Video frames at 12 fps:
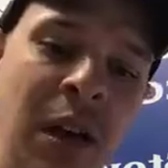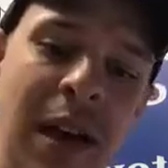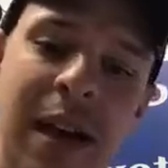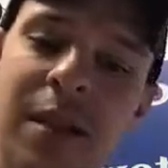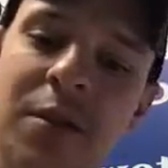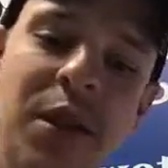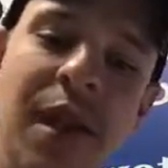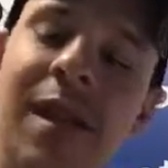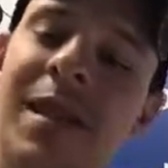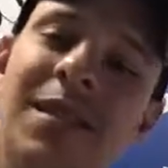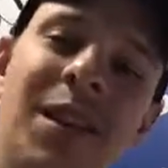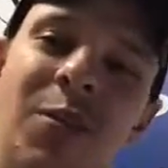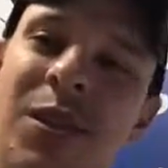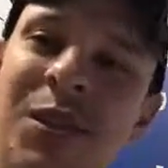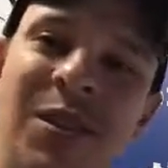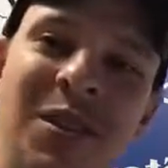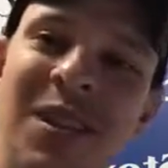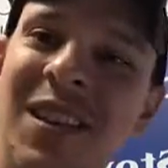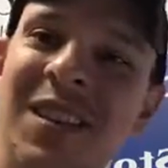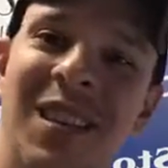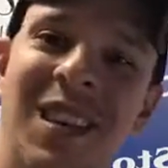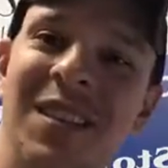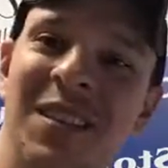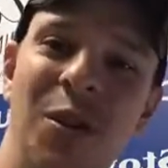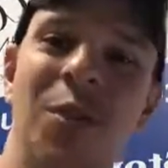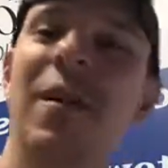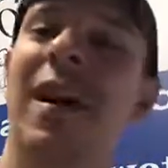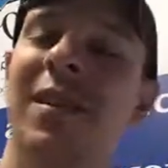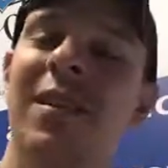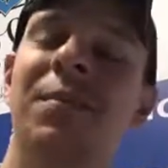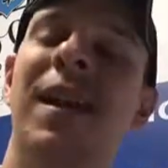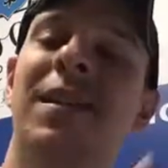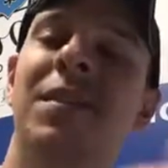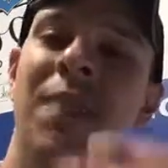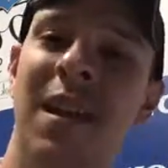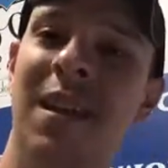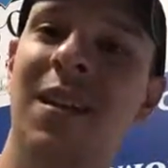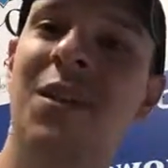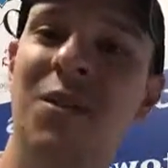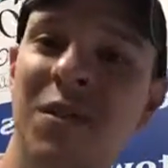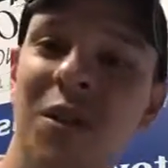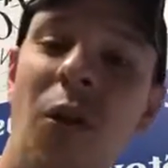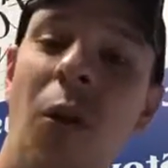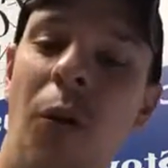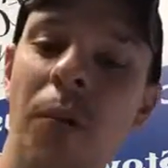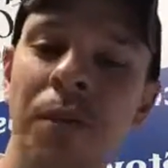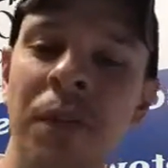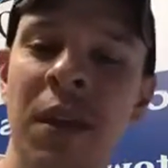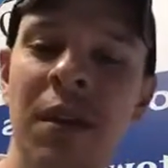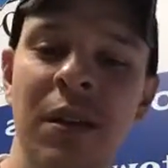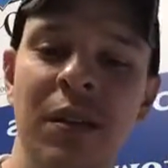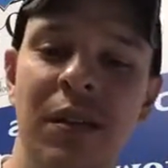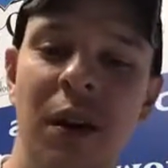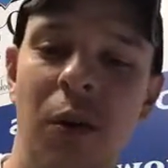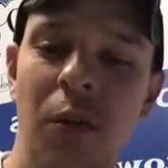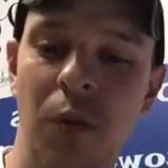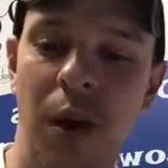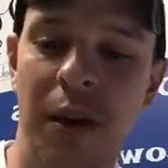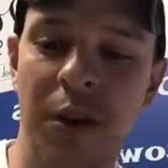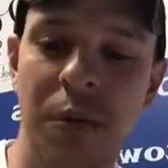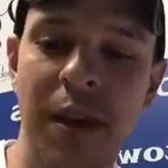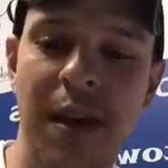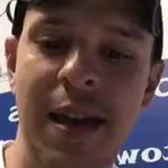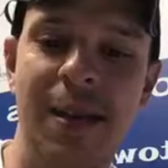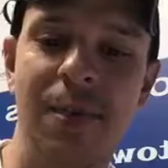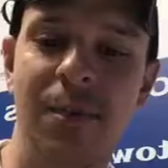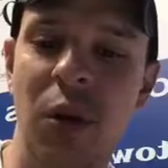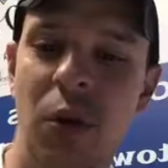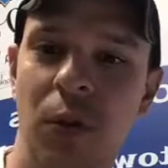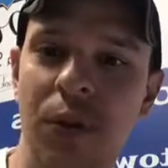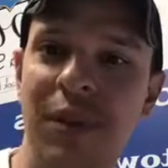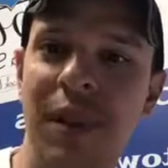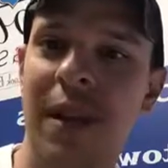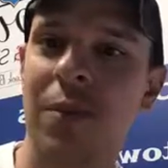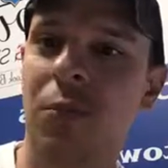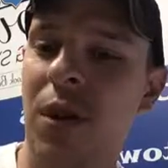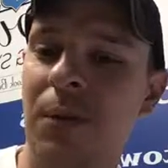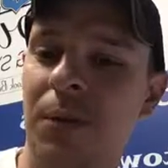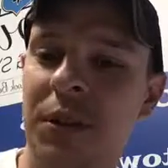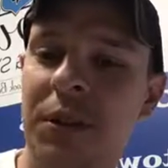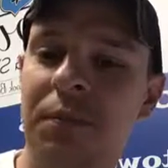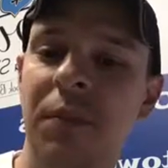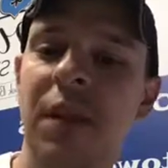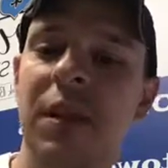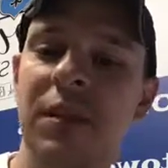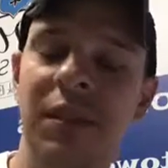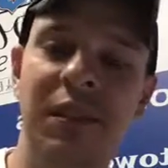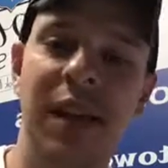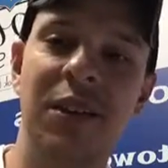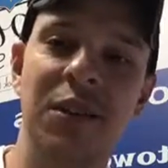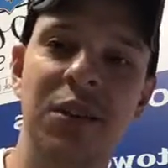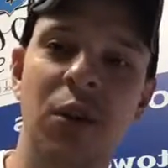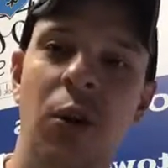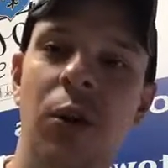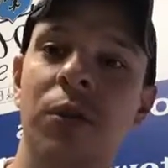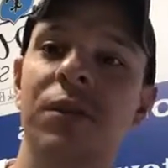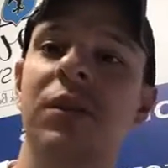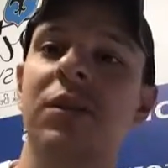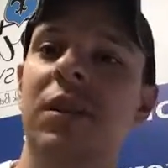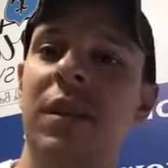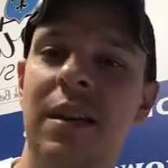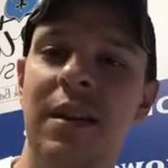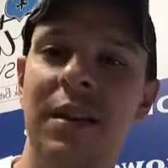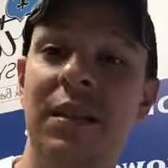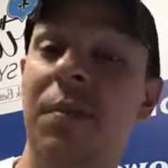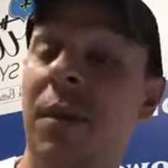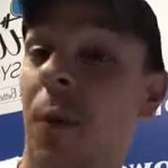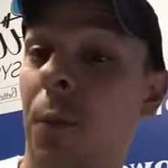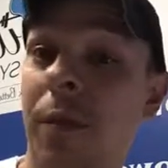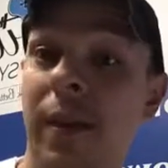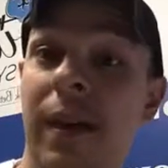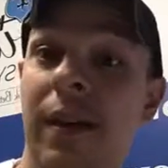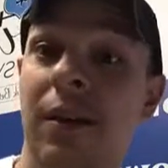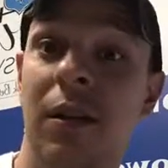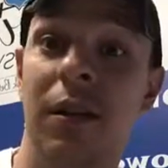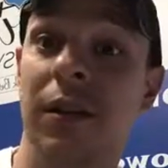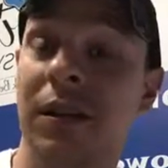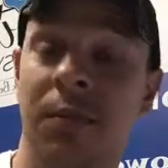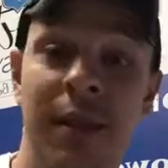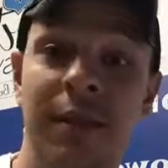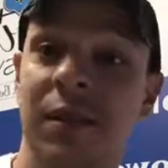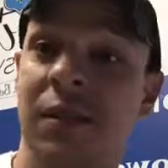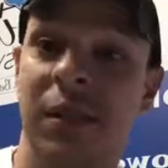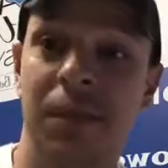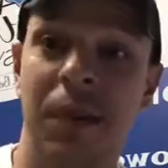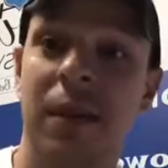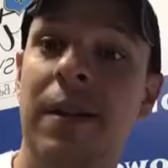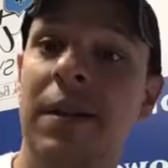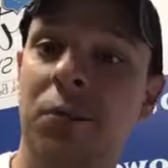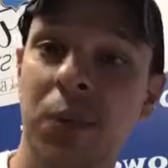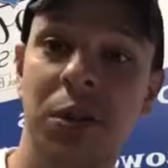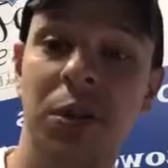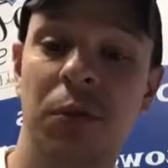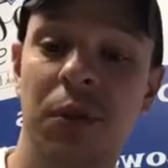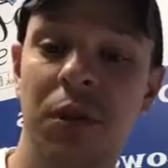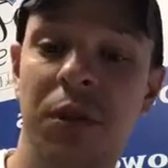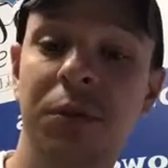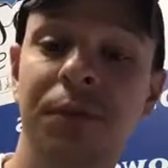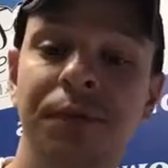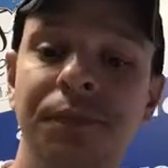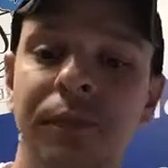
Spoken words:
And you can't answer that question until you get there. So that goes back to making a good goal. So to recap, goal setting, what I've learned: set good goals. You need to get some help with that. Somebody's experienced what you want to do.